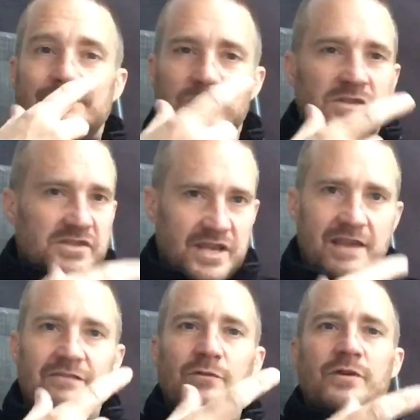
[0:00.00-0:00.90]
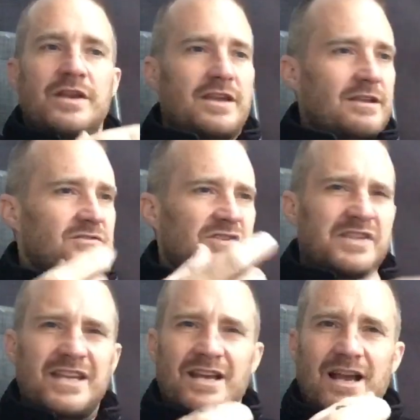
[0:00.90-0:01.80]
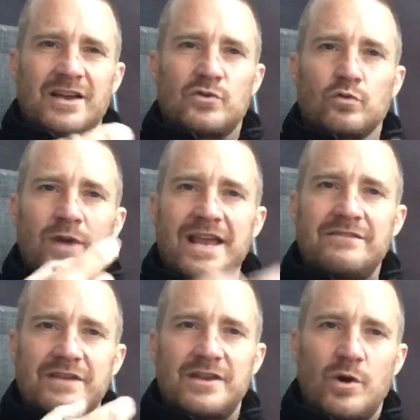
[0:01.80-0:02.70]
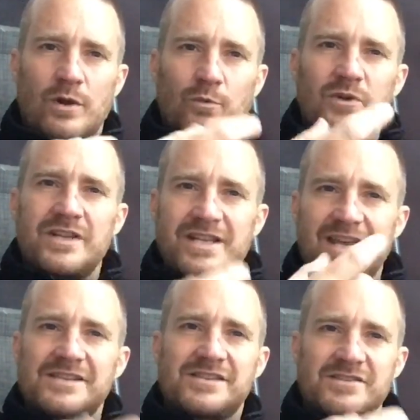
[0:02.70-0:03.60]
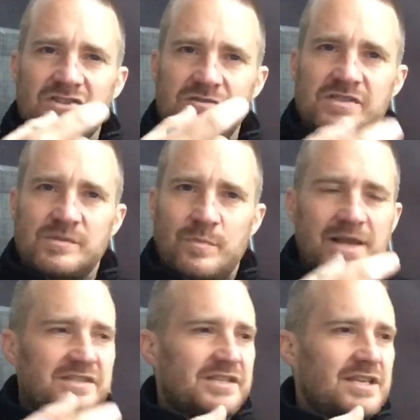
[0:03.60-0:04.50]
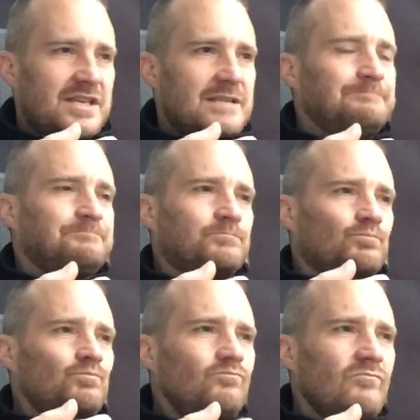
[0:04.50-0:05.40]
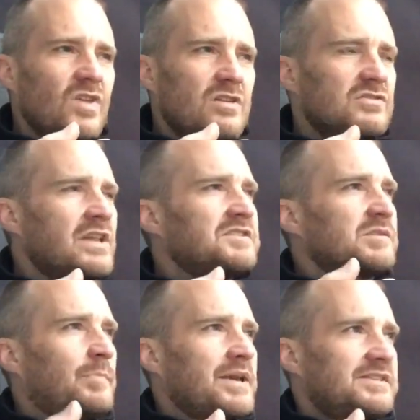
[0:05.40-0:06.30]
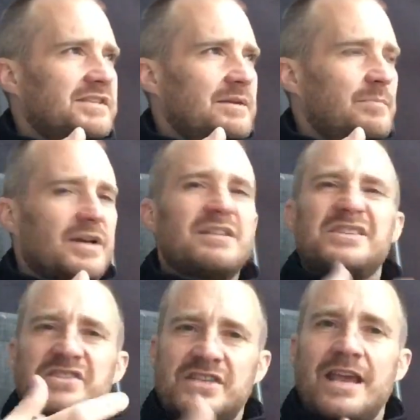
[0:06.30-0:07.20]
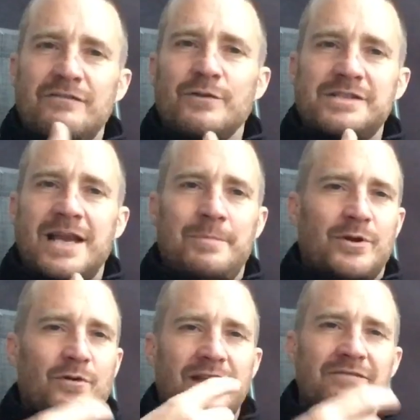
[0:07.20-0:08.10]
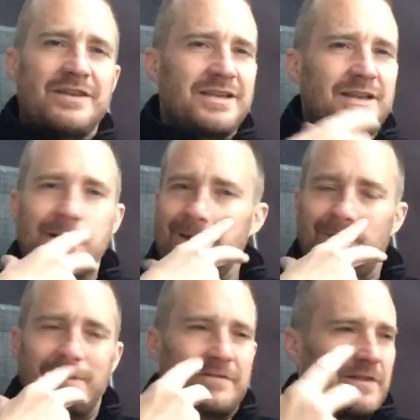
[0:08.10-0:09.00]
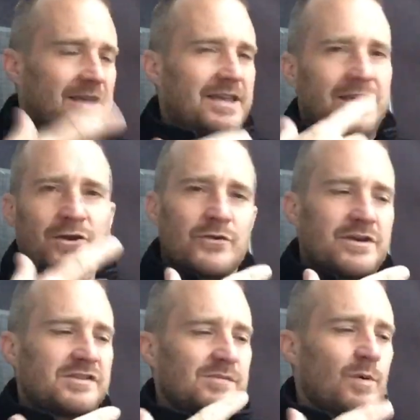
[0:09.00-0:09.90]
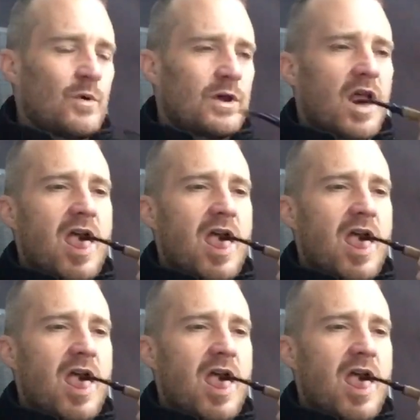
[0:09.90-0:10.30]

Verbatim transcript: savory, just like a, a gravy, you know, a really nice, spicy, not spicy, but a savory type of gravy with like hickory smoke